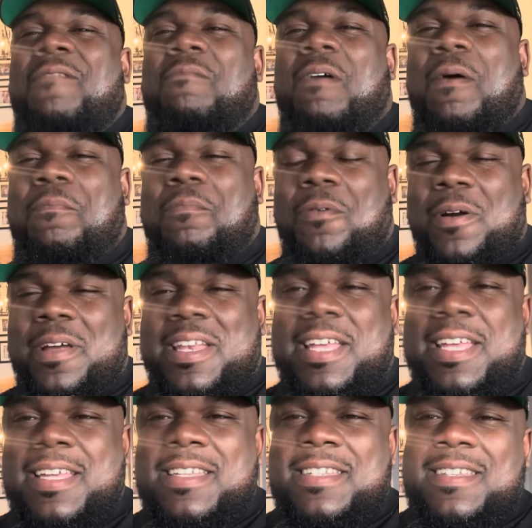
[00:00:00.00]
My point
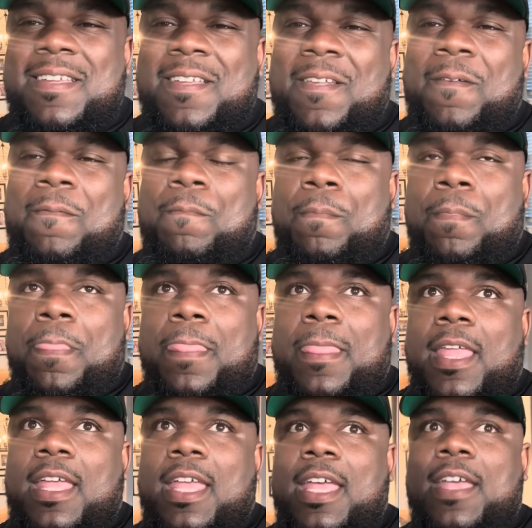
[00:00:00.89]
is,
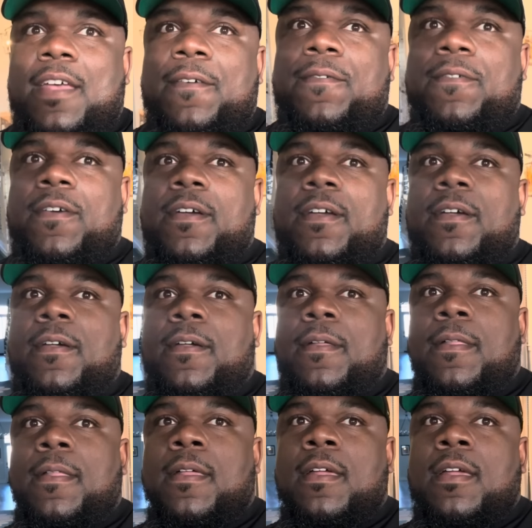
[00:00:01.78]
if
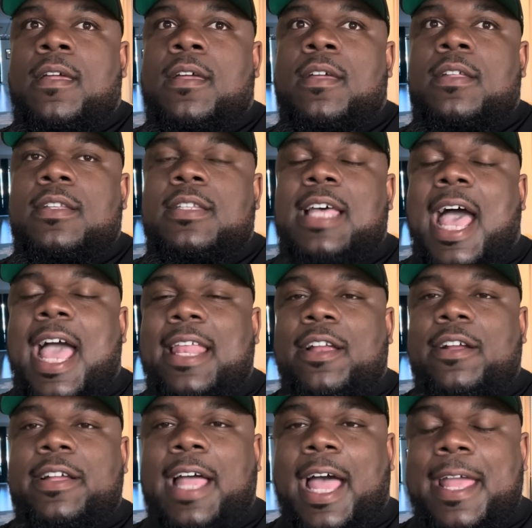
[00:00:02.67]

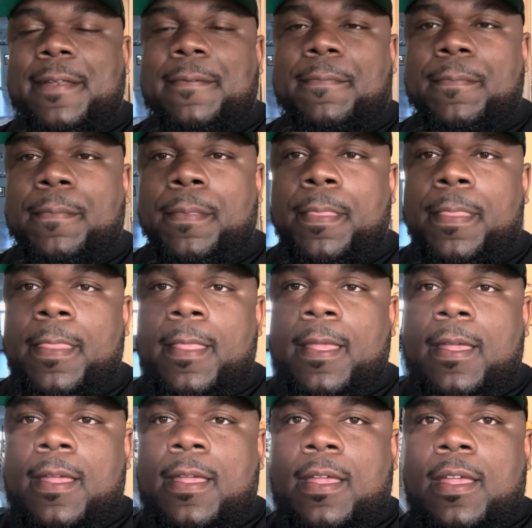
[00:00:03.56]
Tyler Guyton
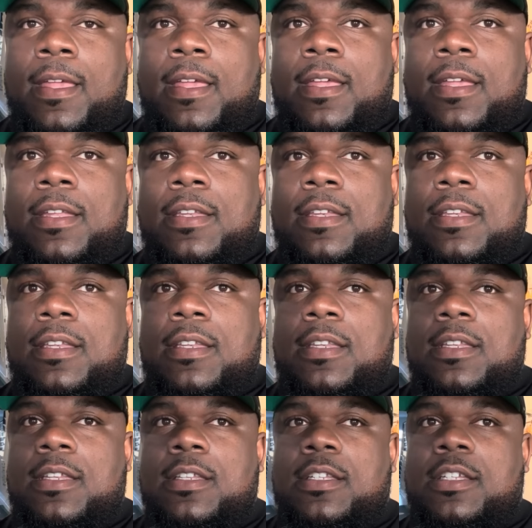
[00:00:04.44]

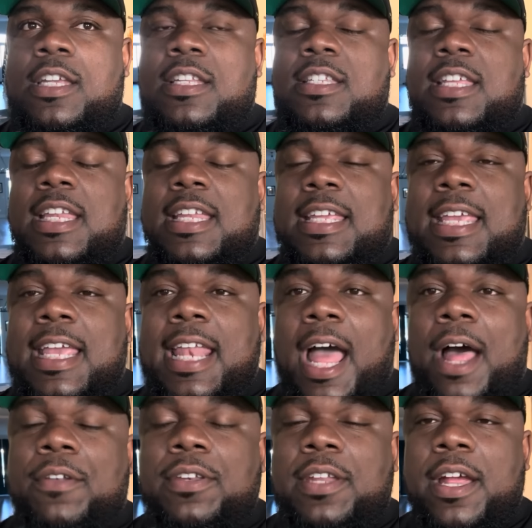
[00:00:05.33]
just can get
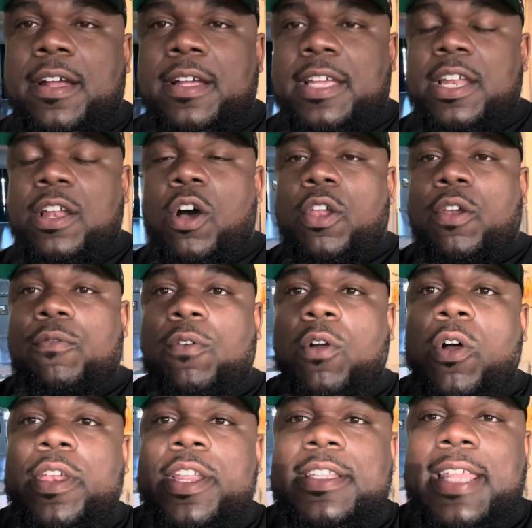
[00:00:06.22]
out there and get all the
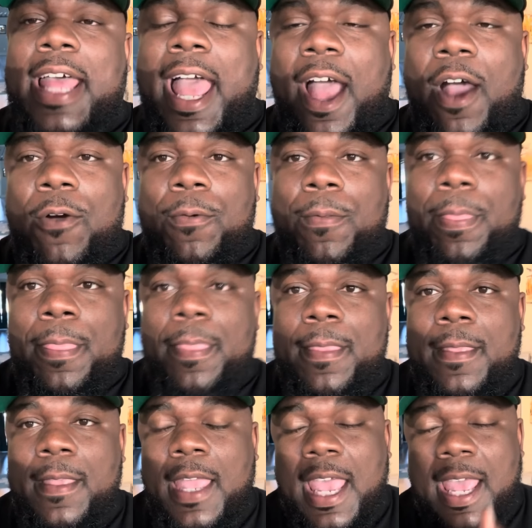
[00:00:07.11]
rawness out.
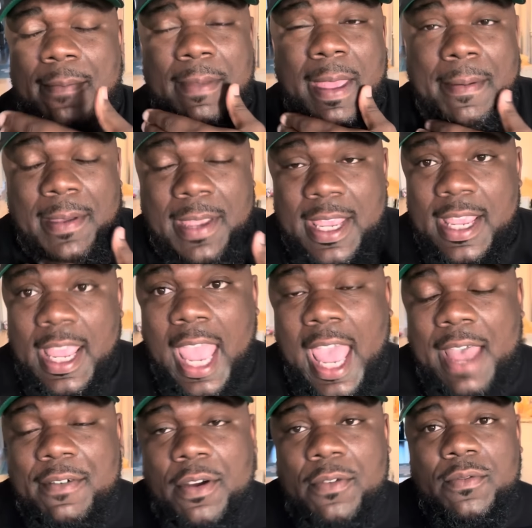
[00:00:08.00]
And maybe he
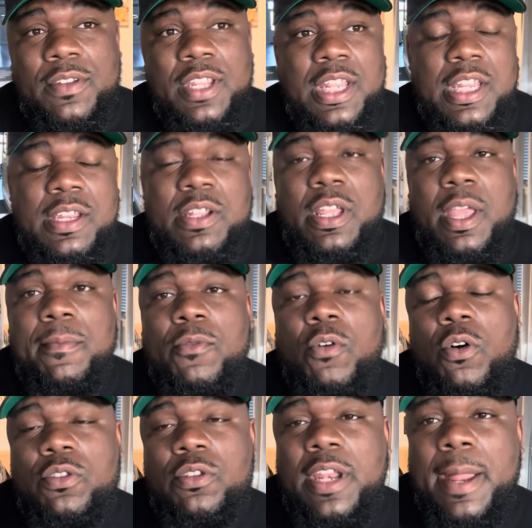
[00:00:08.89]
have a him
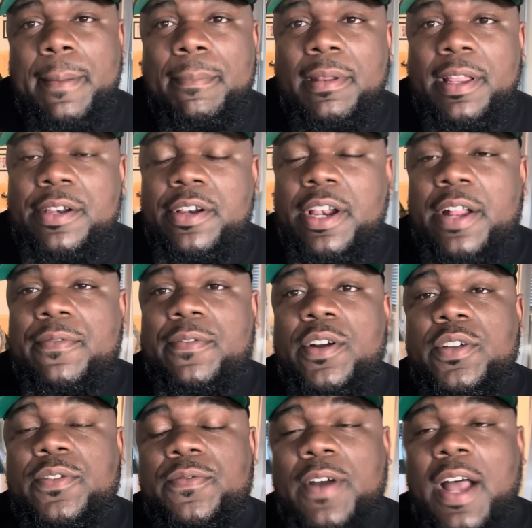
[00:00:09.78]
going through that blender that
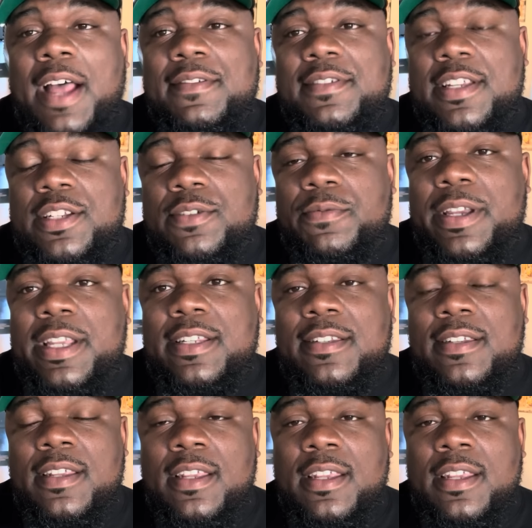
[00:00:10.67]
first five, six weeks